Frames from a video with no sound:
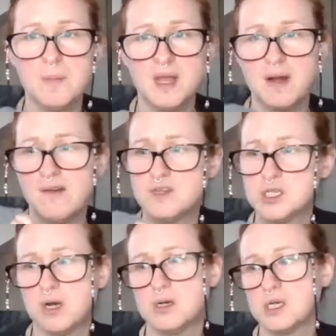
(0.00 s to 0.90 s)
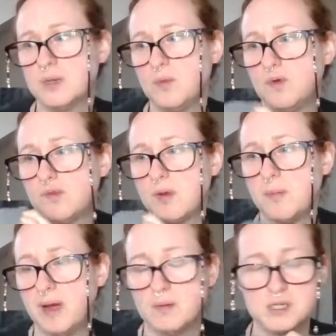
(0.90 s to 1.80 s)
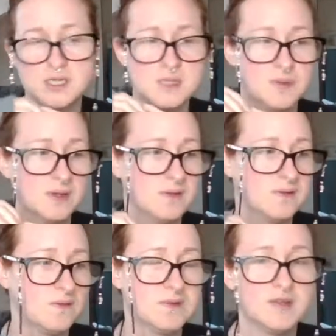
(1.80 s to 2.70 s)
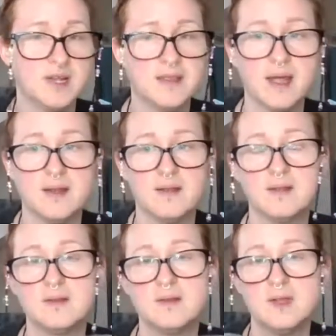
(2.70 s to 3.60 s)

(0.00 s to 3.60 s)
mean I have to charge any more for my pouches, because obviously then